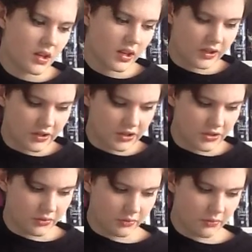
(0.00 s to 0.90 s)
and you
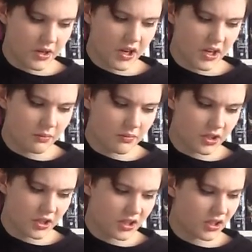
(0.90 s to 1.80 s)
made me
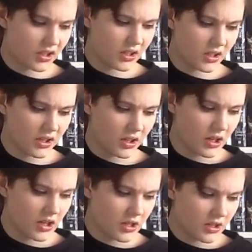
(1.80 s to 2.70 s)

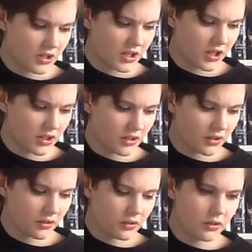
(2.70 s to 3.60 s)
take a
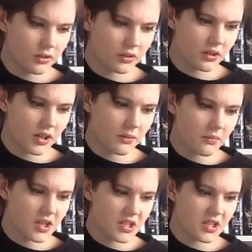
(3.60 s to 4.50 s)
look at
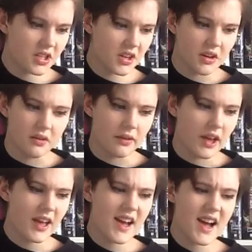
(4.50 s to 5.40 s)
myself
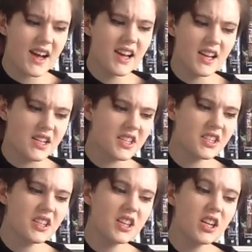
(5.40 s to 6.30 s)
and
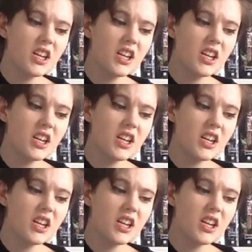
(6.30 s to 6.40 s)
see.